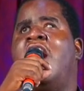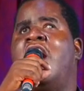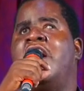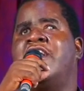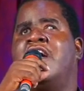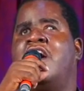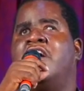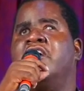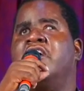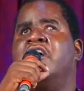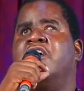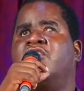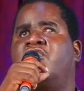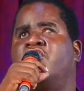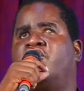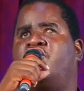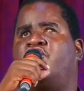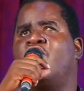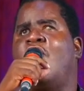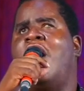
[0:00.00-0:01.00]
order
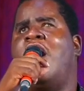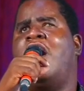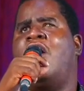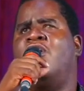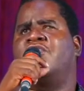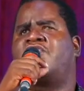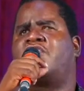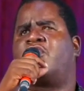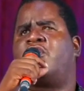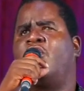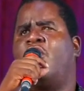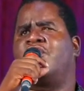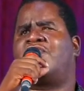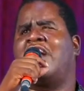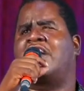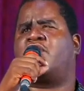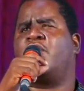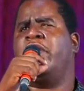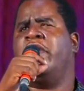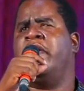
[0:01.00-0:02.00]
to draw us
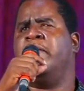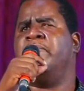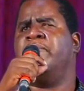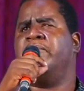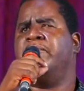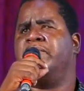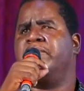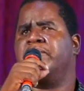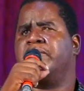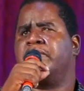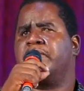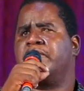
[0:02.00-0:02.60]
closer to him.